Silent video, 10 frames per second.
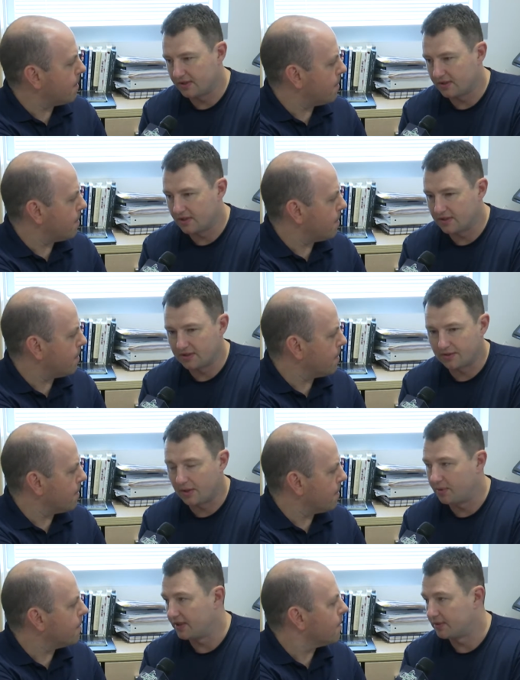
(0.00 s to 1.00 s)
Speaker 1: it's, this is a
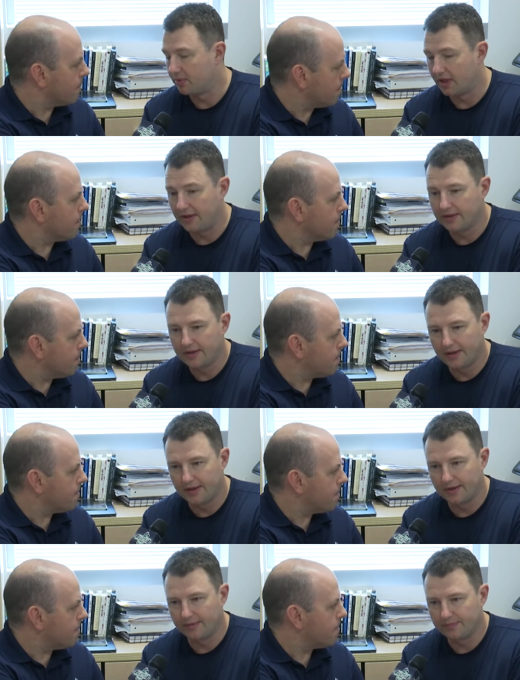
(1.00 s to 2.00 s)
great place to play.
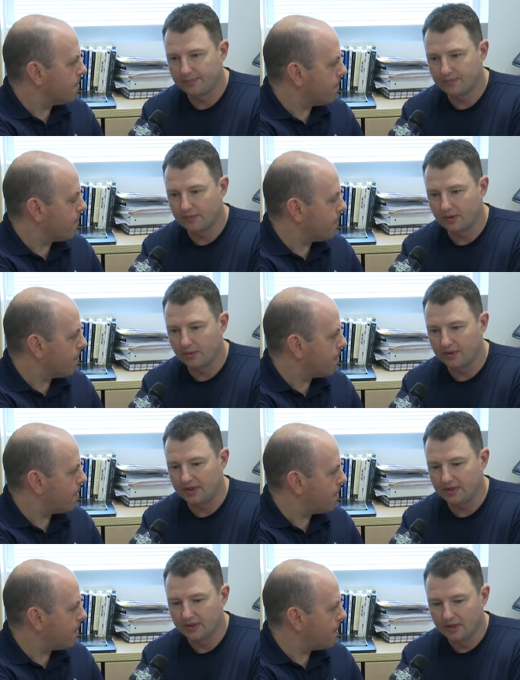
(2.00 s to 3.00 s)
Um, you know,
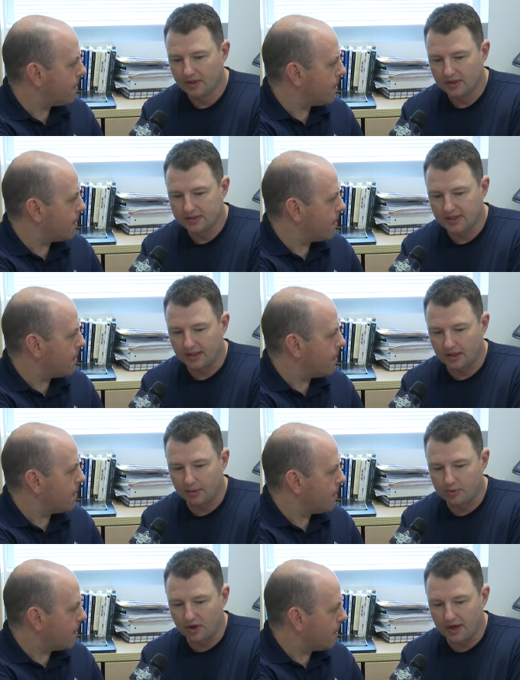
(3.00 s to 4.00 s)
we take a lot
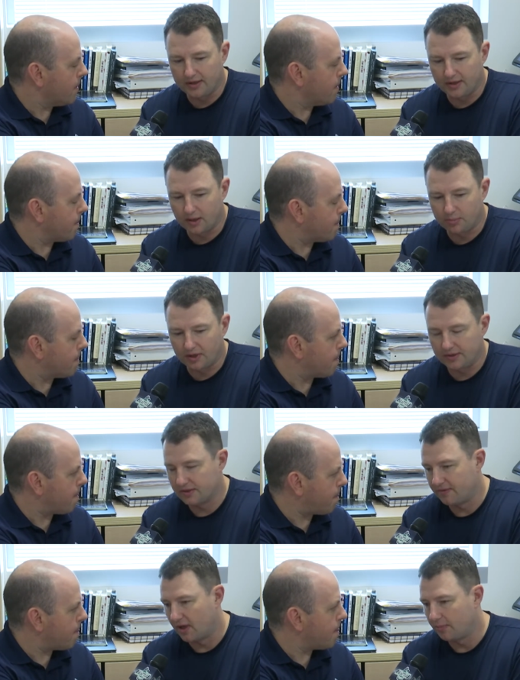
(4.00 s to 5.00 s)
of pride in our
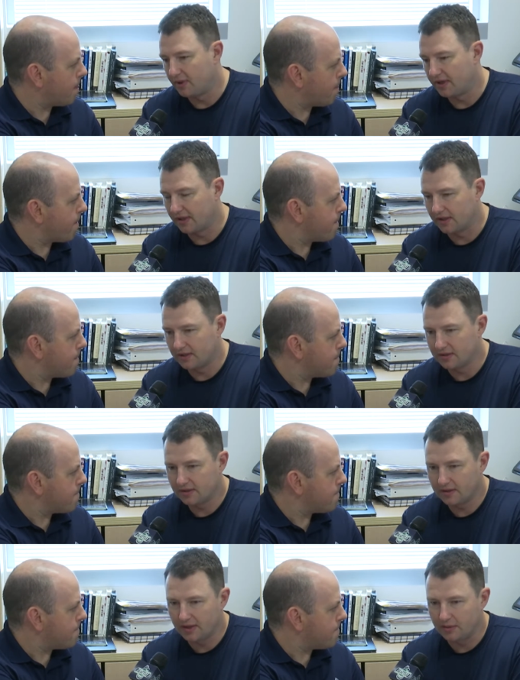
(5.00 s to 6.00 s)
players developing and
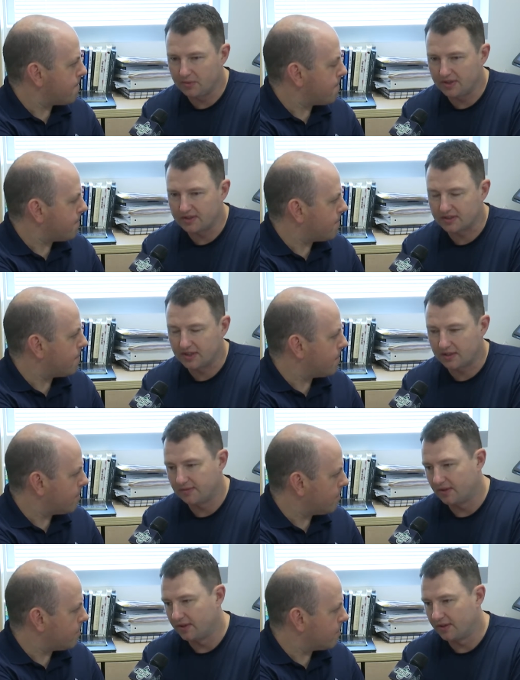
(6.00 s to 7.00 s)
and being
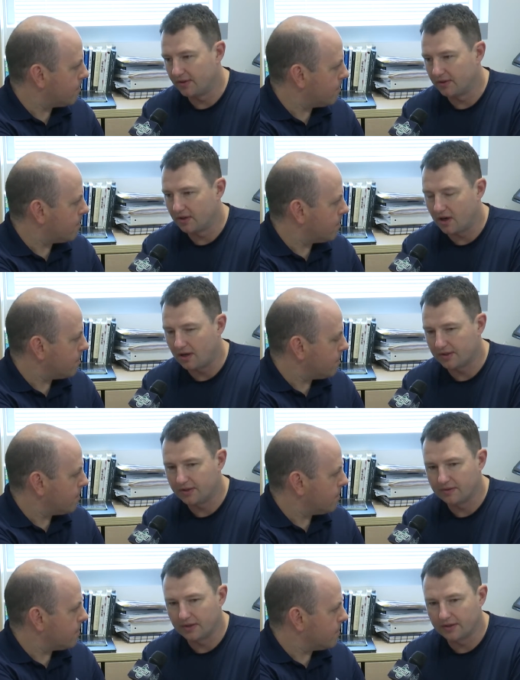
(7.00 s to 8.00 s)
successful in their hockey
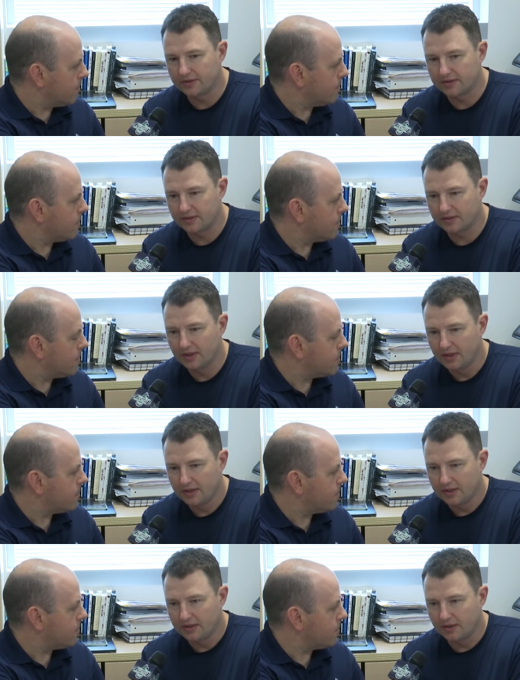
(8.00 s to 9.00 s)
careers and
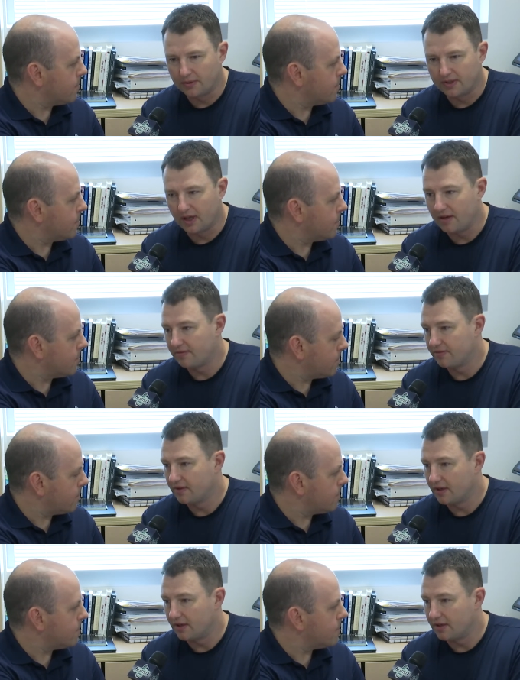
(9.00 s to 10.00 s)
you know in life
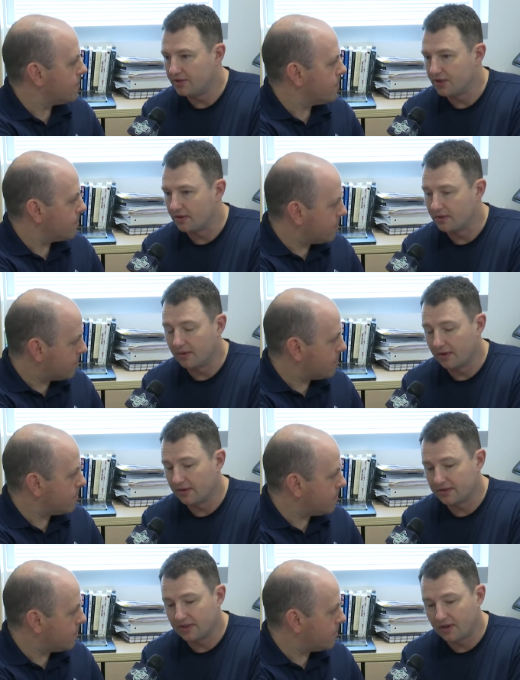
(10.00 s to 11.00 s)
uh, in general,
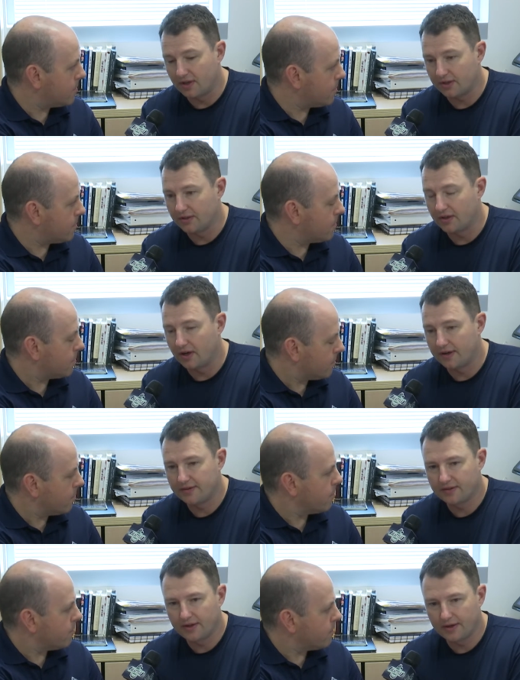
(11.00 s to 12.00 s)
whether it's in hockey or
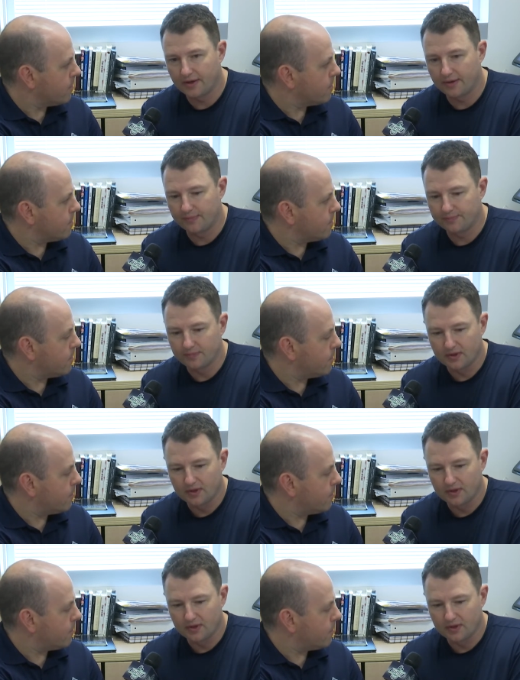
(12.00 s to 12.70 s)
not. Um,